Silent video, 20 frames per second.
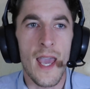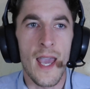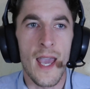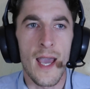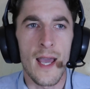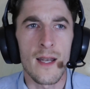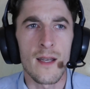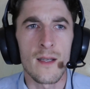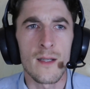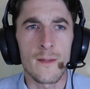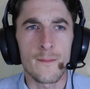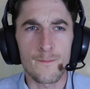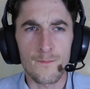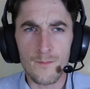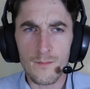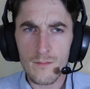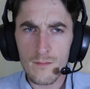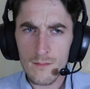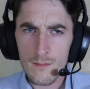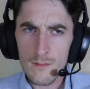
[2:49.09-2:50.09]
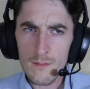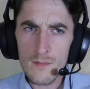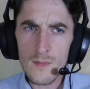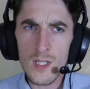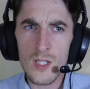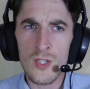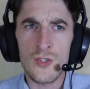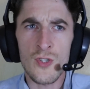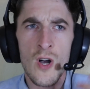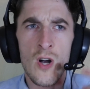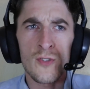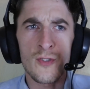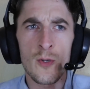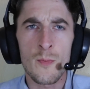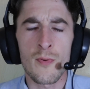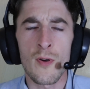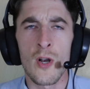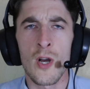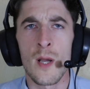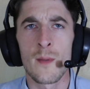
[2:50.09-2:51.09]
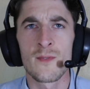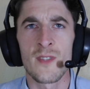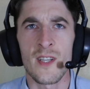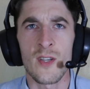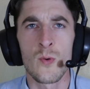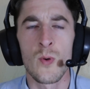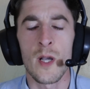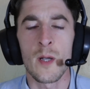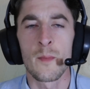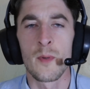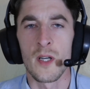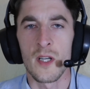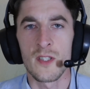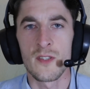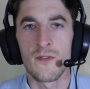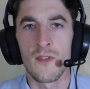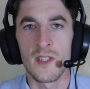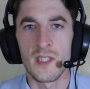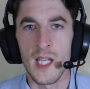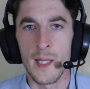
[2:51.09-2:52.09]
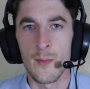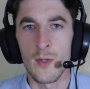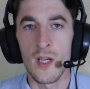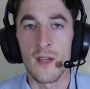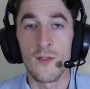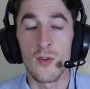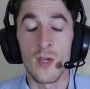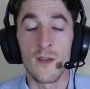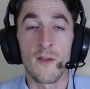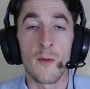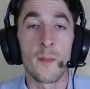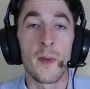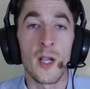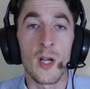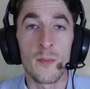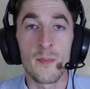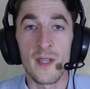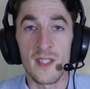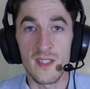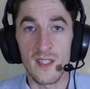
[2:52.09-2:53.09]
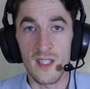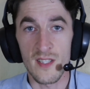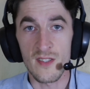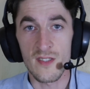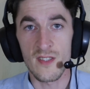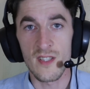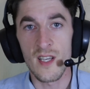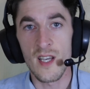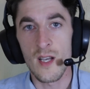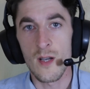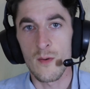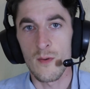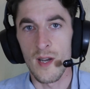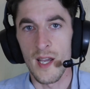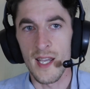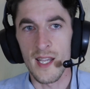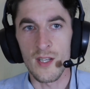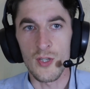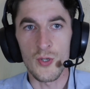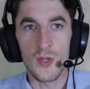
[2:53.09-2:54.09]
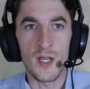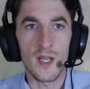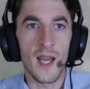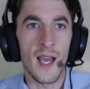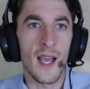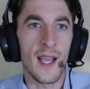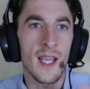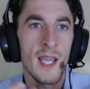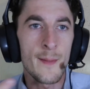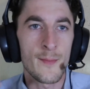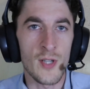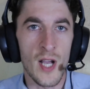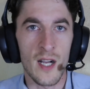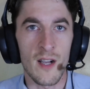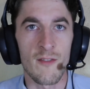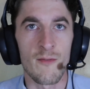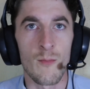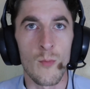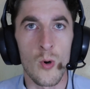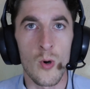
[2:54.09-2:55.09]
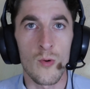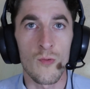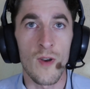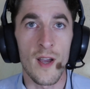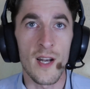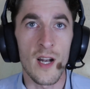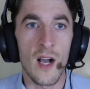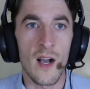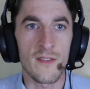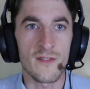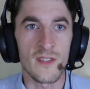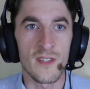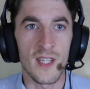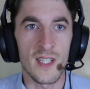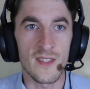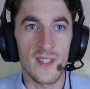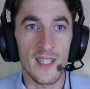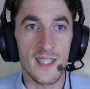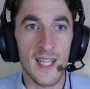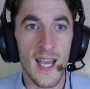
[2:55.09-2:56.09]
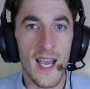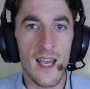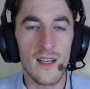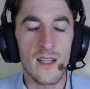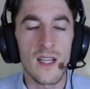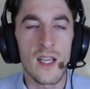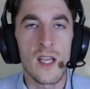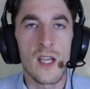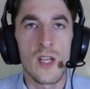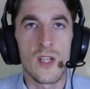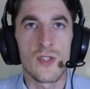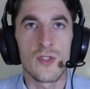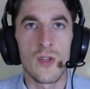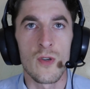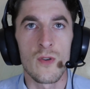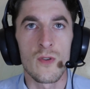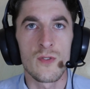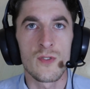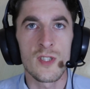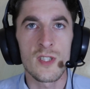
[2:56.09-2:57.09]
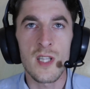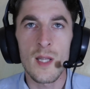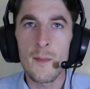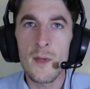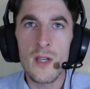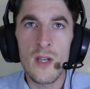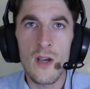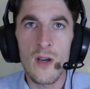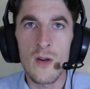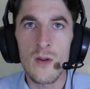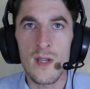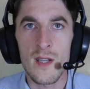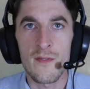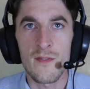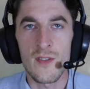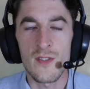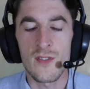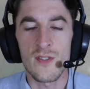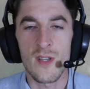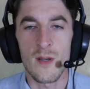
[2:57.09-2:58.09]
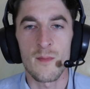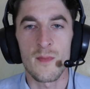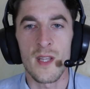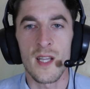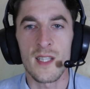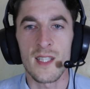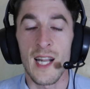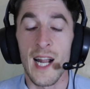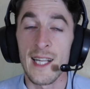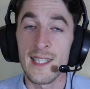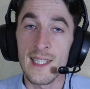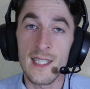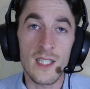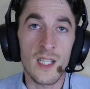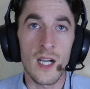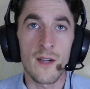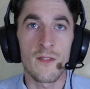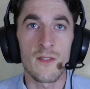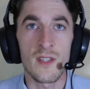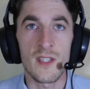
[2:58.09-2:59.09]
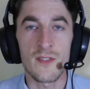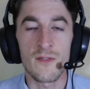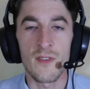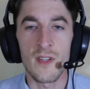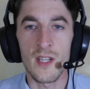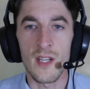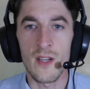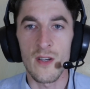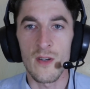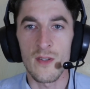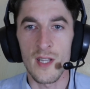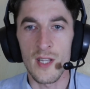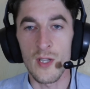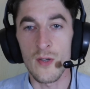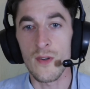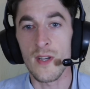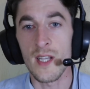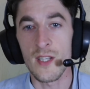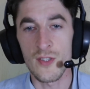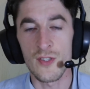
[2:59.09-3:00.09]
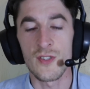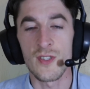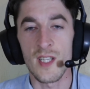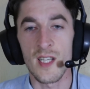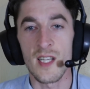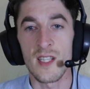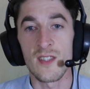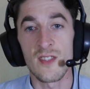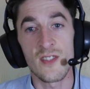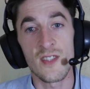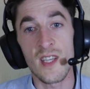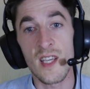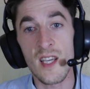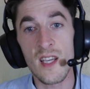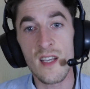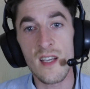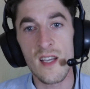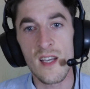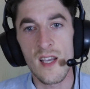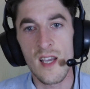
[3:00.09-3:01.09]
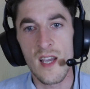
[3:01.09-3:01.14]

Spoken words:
And there's also programs like QuickBooks, for example, if you have a bigger business, right, and you need to keep track of more write-offs and things like that. So just let me know if there's something that I didn't cover in this video that you're interested in seeing.